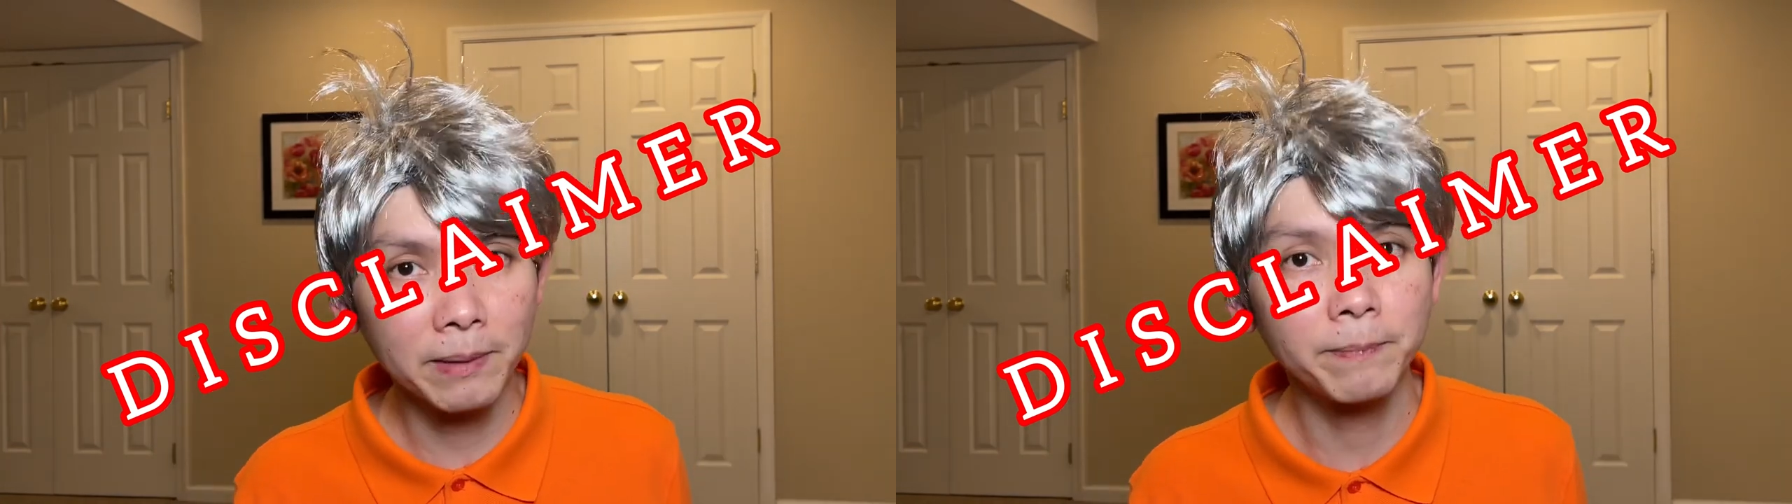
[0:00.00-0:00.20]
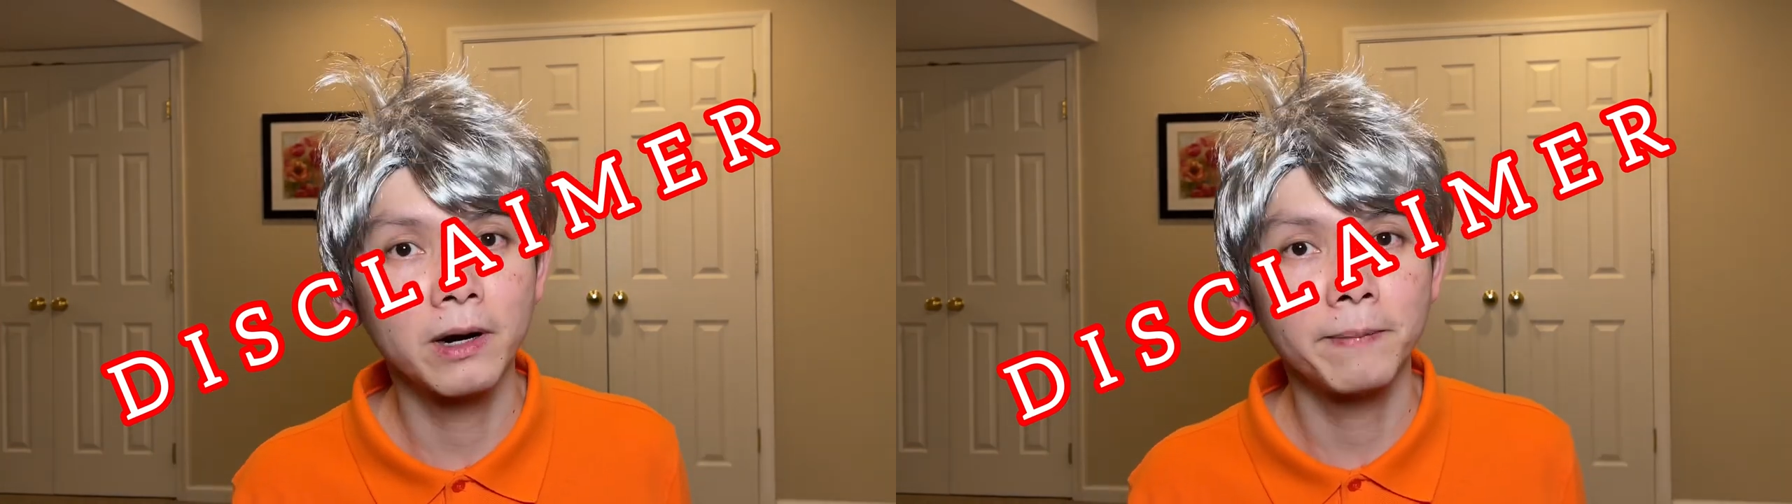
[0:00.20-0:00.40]

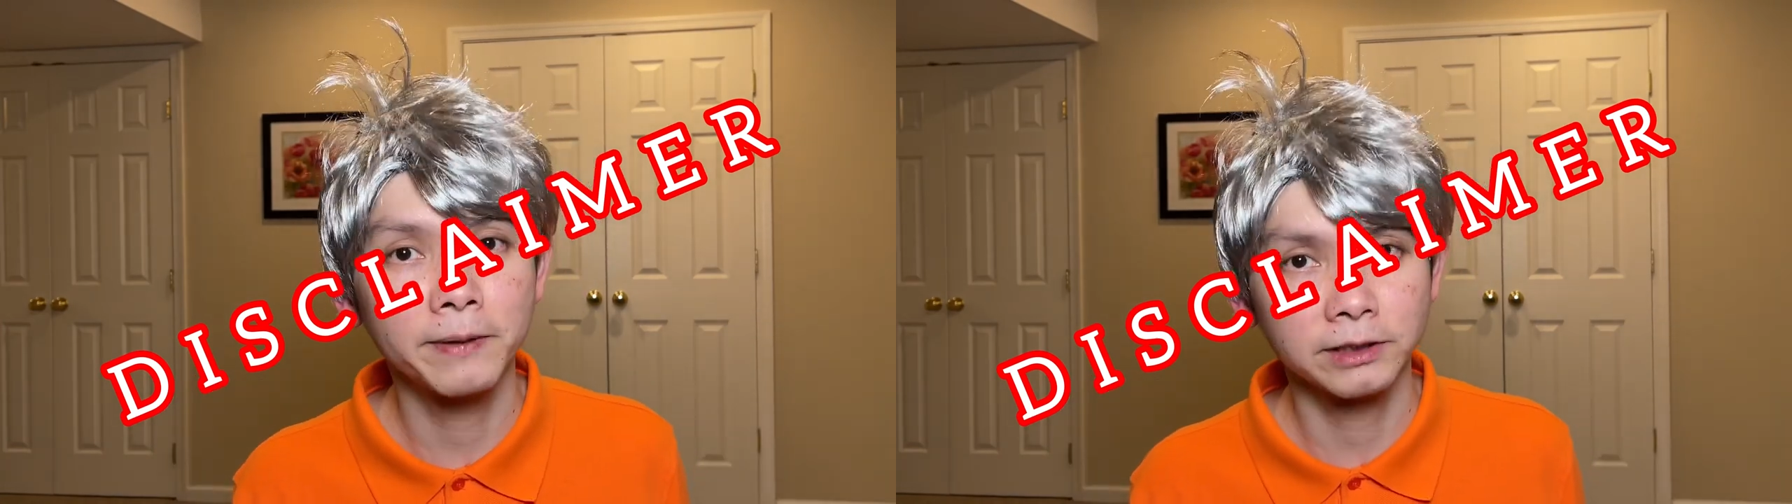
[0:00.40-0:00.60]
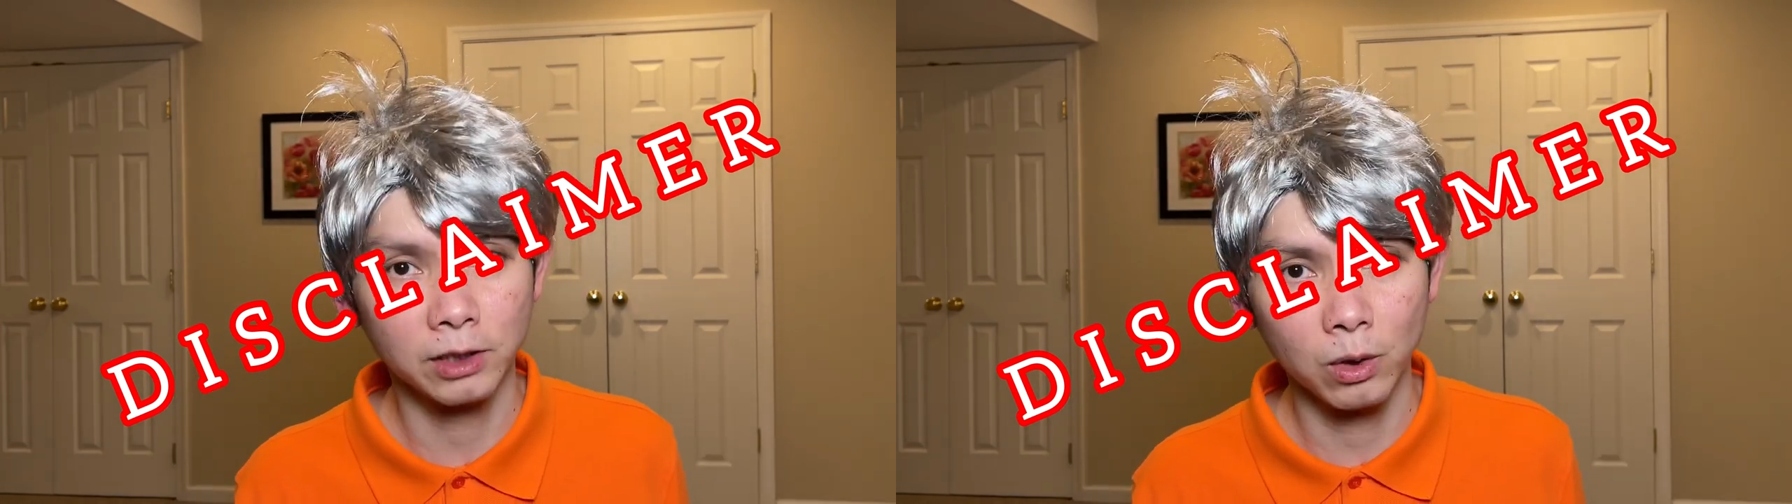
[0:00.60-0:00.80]

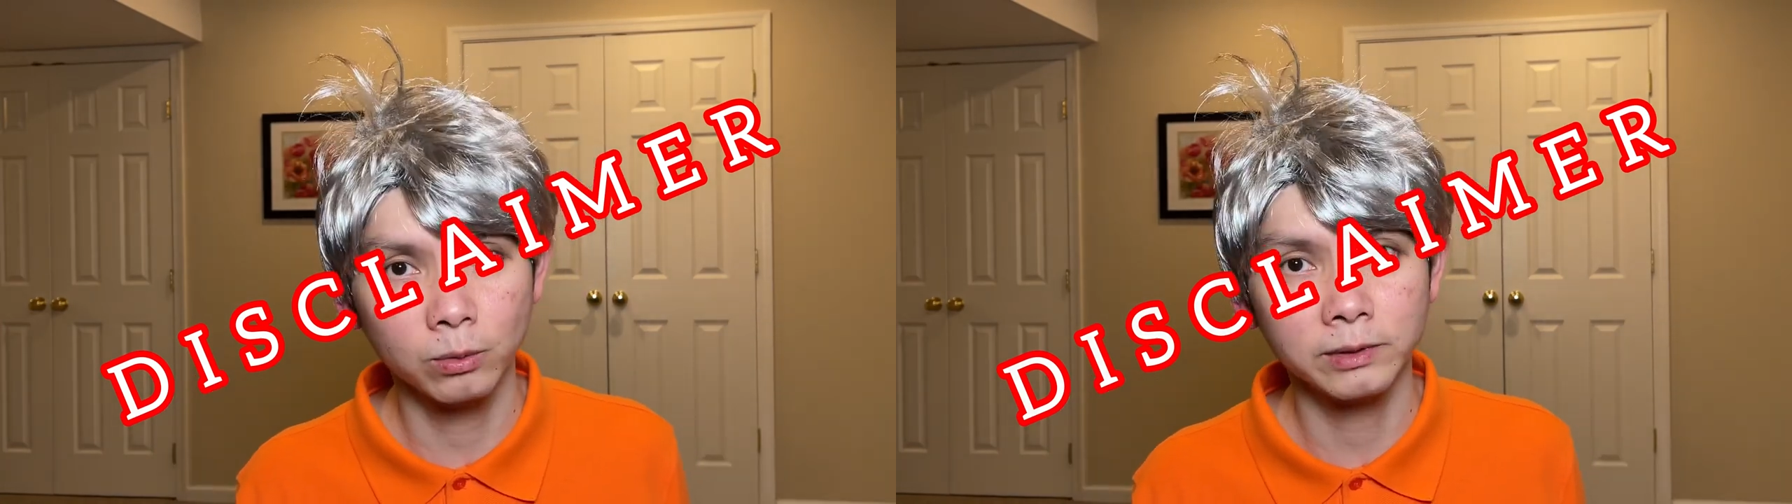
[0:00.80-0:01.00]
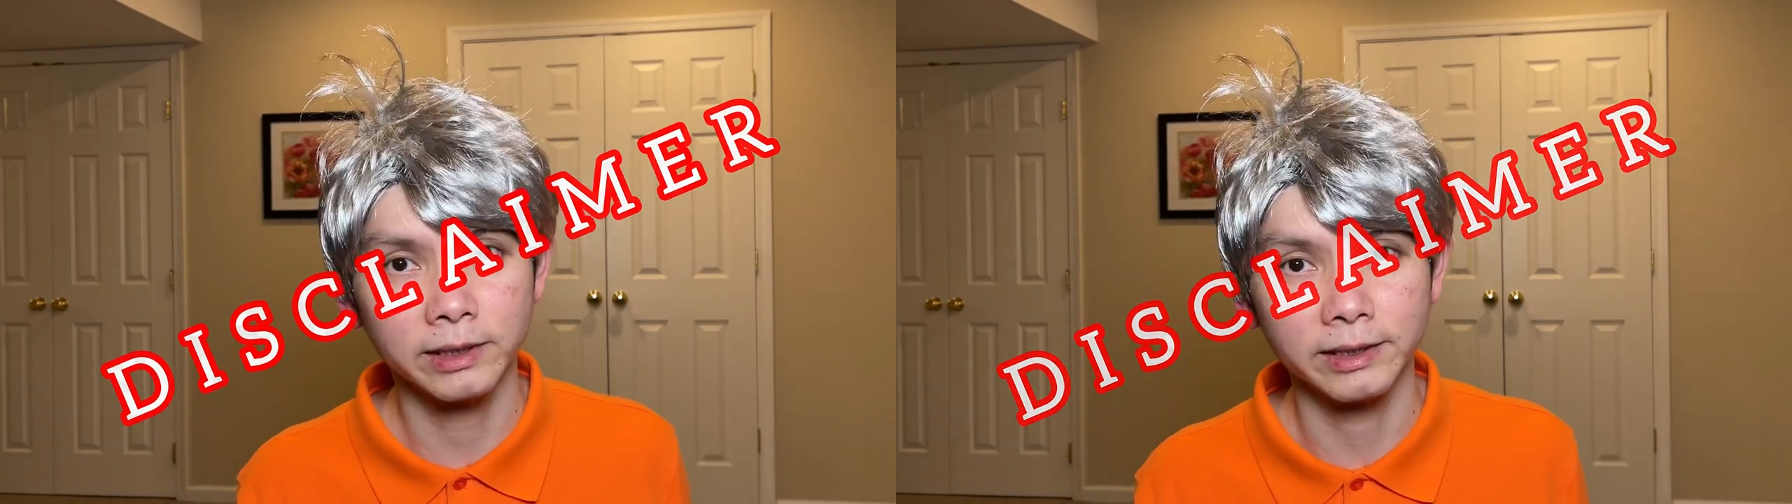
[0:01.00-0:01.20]
purpose
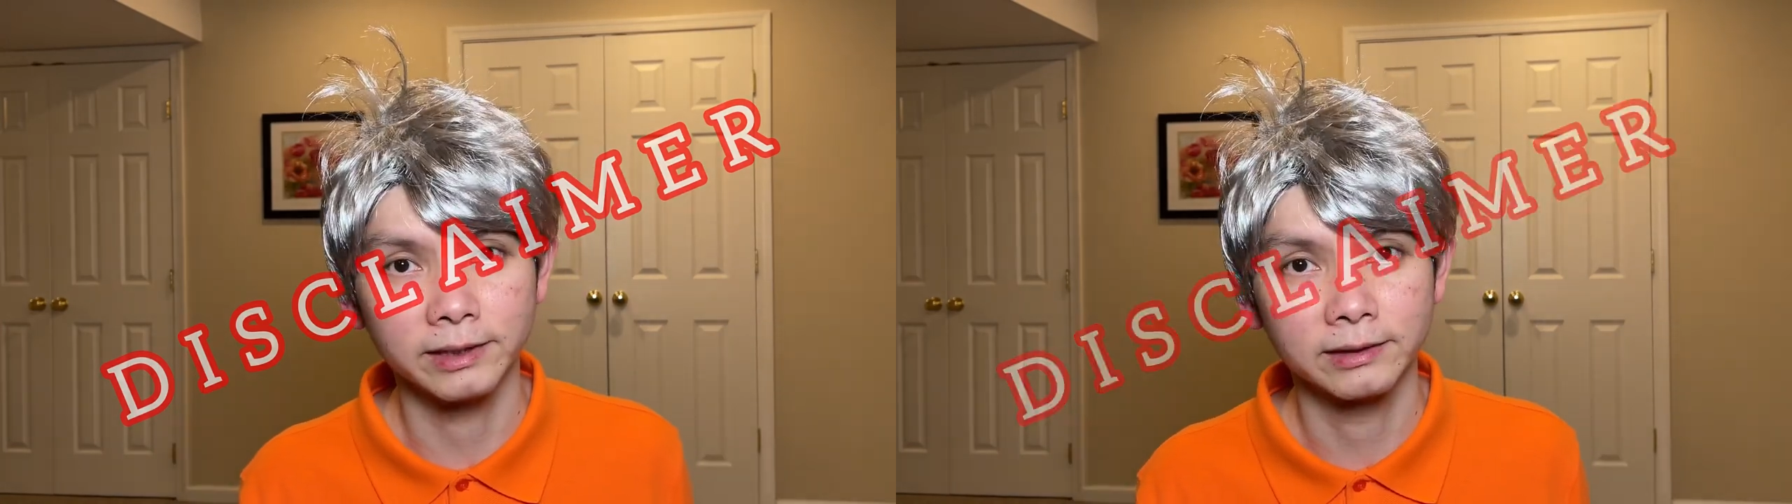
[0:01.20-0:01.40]
only.